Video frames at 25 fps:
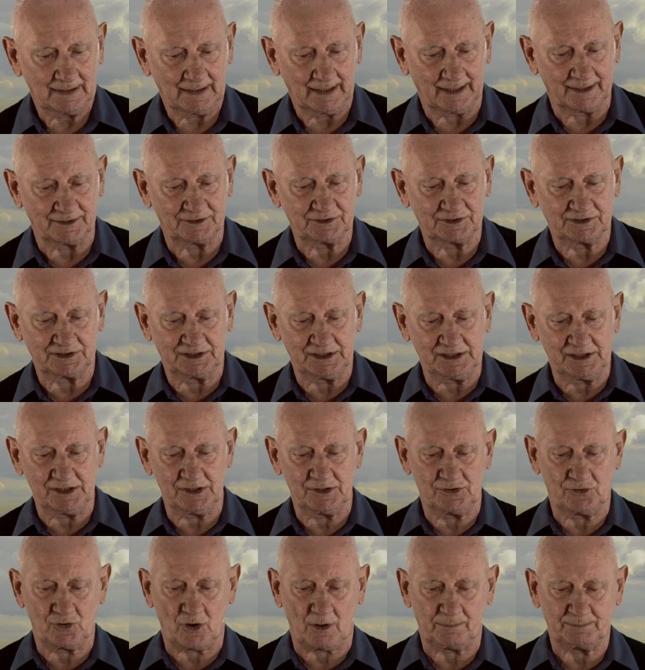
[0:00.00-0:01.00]
and
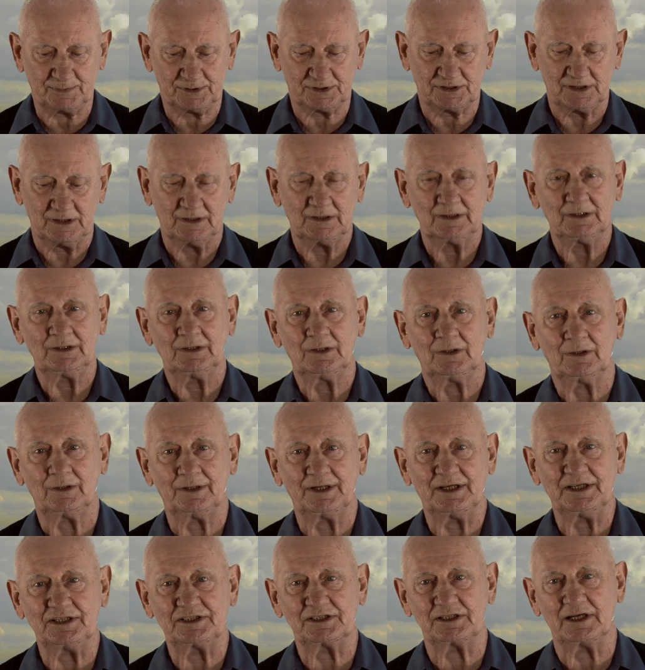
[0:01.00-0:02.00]
teardrops
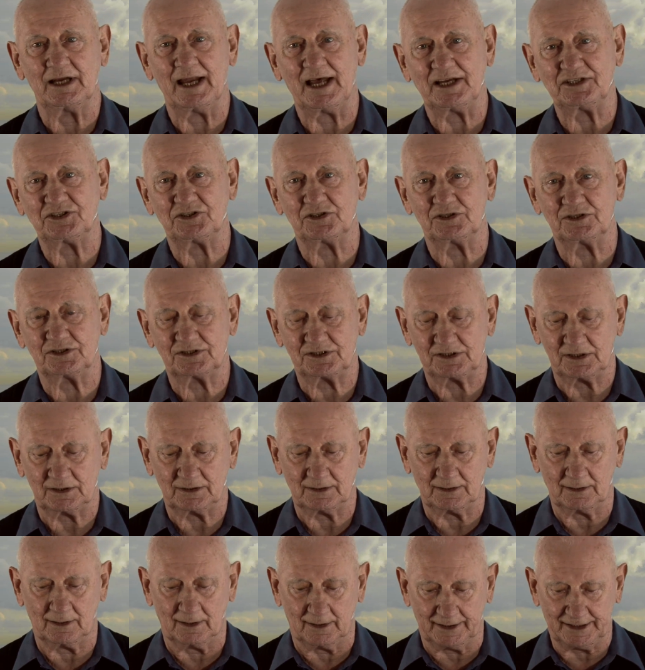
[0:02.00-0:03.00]
on his lashes
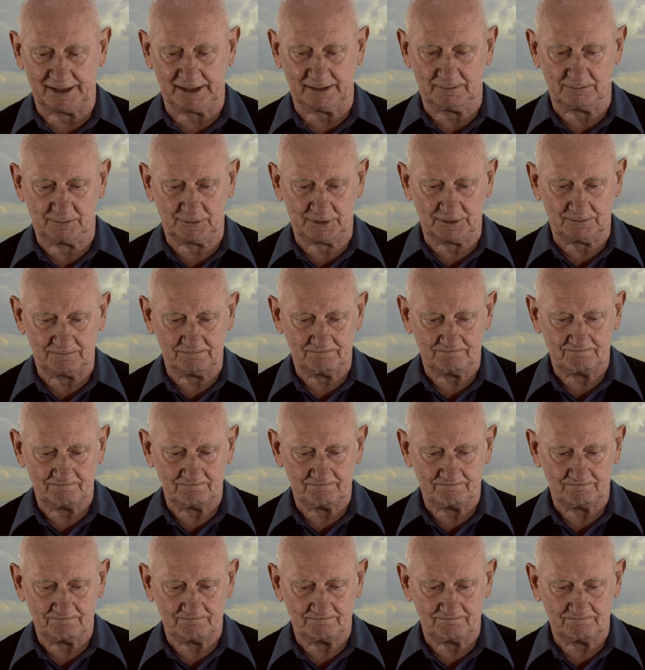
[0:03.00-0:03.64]
gleamed.